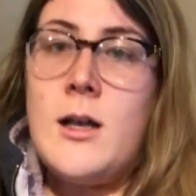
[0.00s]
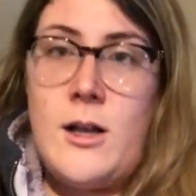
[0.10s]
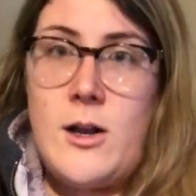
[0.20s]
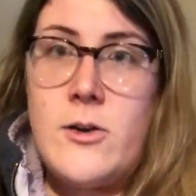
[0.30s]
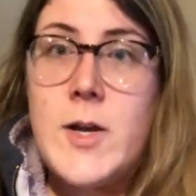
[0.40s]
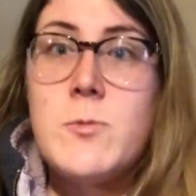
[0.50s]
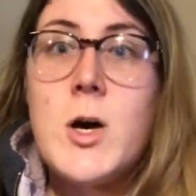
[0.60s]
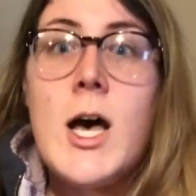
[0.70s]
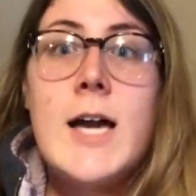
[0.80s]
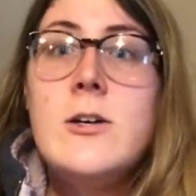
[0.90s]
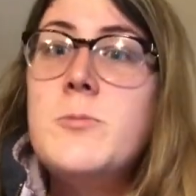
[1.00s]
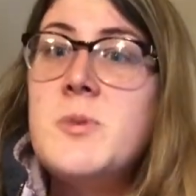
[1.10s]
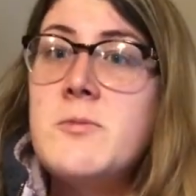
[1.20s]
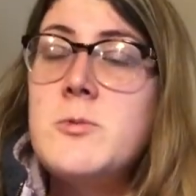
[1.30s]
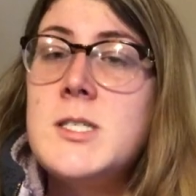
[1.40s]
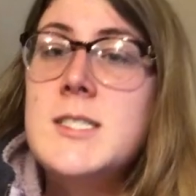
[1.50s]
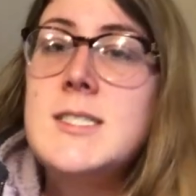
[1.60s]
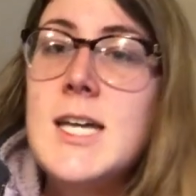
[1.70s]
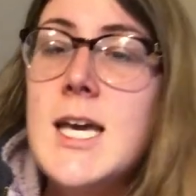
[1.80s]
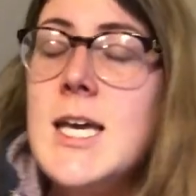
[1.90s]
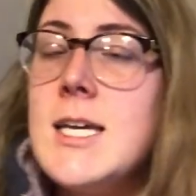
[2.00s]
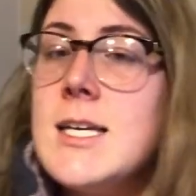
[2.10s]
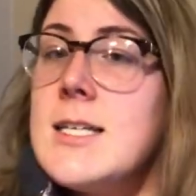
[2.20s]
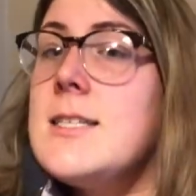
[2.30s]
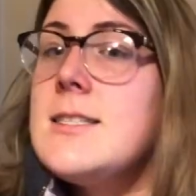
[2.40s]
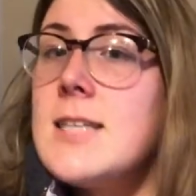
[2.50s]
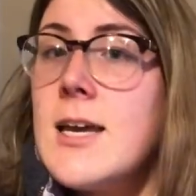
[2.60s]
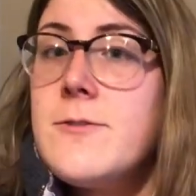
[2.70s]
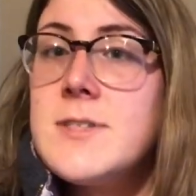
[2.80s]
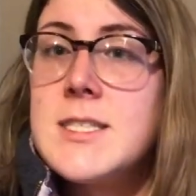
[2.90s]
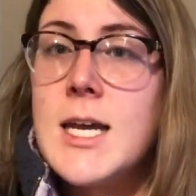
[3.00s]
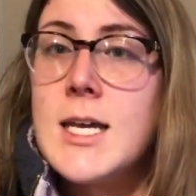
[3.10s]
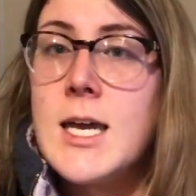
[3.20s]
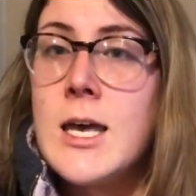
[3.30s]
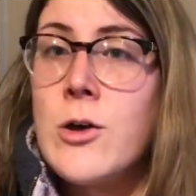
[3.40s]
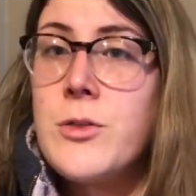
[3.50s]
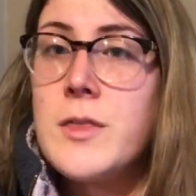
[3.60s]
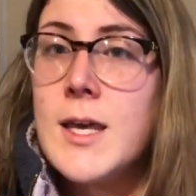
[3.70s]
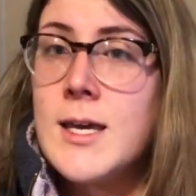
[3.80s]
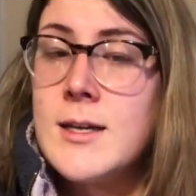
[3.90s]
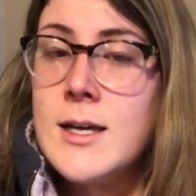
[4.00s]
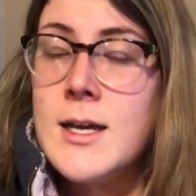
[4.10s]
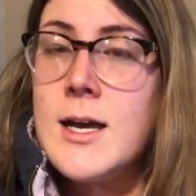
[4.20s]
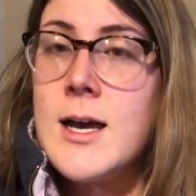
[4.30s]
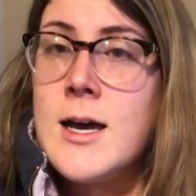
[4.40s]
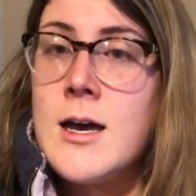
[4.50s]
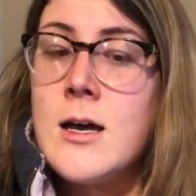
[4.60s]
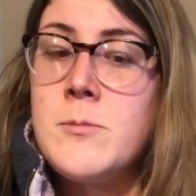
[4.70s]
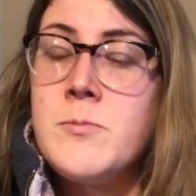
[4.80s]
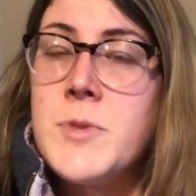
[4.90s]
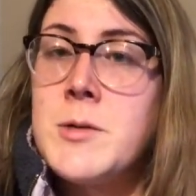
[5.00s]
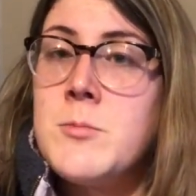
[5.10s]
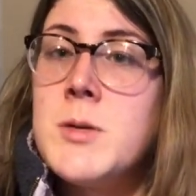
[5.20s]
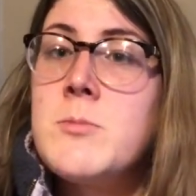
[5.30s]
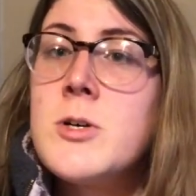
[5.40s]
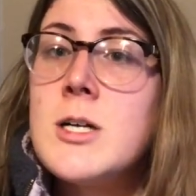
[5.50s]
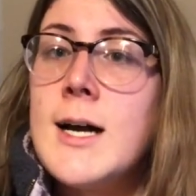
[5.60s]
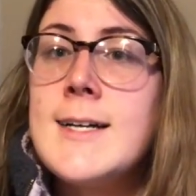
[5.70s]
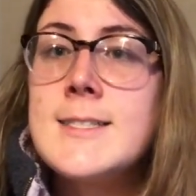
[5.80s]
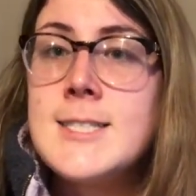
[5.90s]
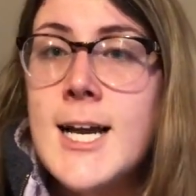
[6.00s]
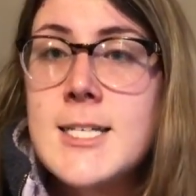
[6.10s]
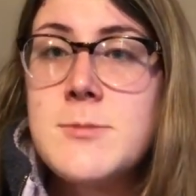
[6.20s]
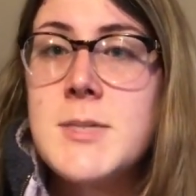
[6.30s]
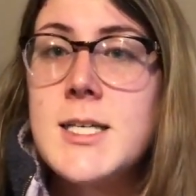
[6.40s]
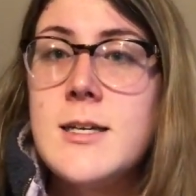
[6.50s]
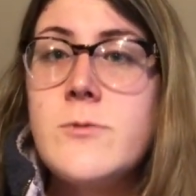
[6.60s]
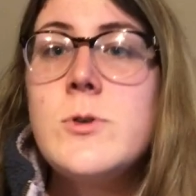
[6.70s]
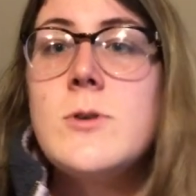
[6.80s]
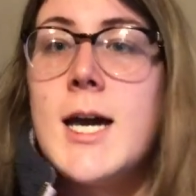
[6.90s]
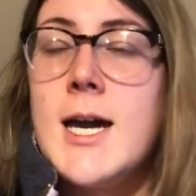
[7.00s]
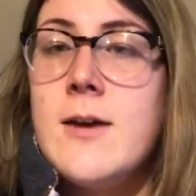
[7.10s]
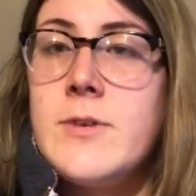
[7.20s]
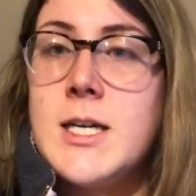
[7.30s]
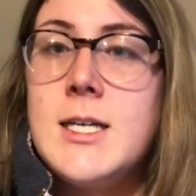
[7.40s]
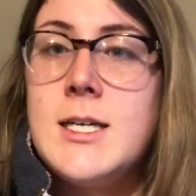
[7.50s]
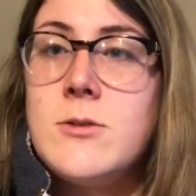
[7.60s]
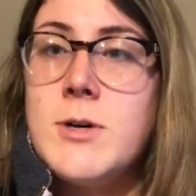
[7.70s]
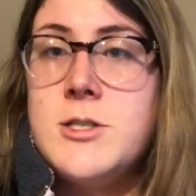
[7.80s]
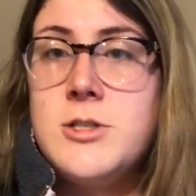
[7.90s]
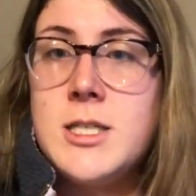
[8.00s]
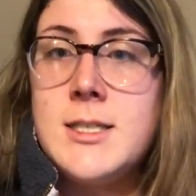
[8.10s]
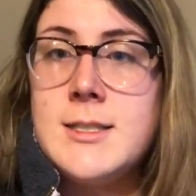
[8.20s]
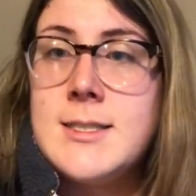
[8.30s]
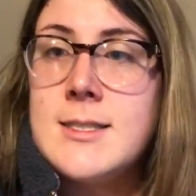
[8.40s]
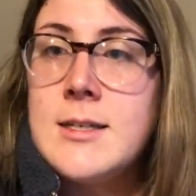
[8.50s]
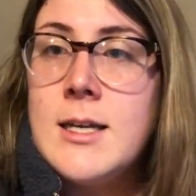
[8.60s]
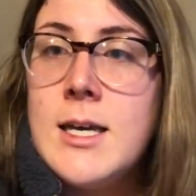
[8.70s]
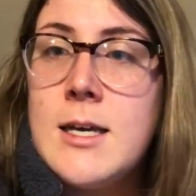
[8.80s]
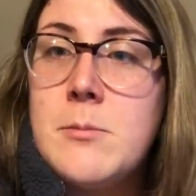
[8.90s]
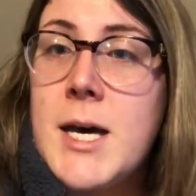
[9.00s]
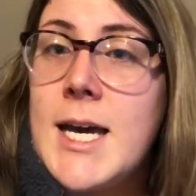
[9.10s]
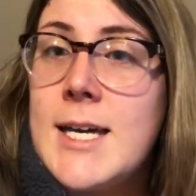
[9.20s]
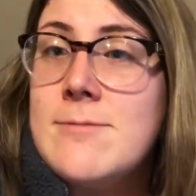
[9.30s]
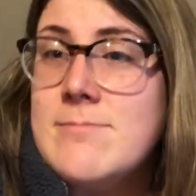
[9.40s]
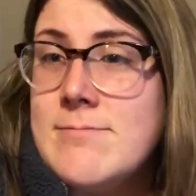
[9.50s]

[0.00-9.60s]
All right, well, I hope everyone is staying safe, staying healthy. Remember, contact me if you have any questions. Bye.